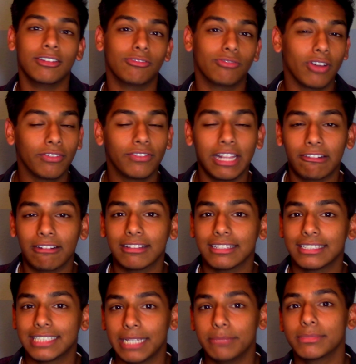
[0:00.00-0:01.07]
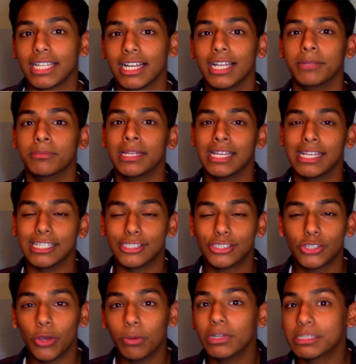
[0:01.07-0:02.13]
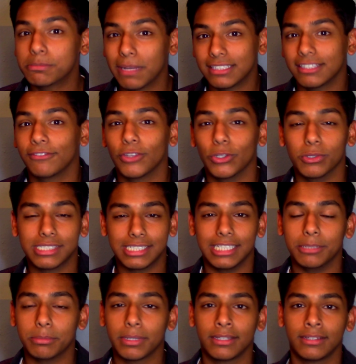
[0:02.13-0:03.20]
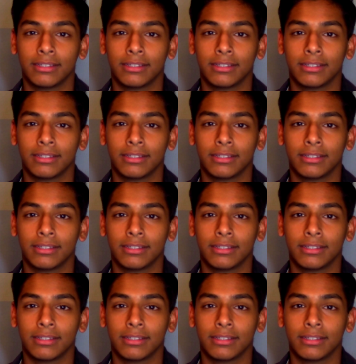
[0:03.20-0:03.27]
roughly around the same time is so much better for your sleep.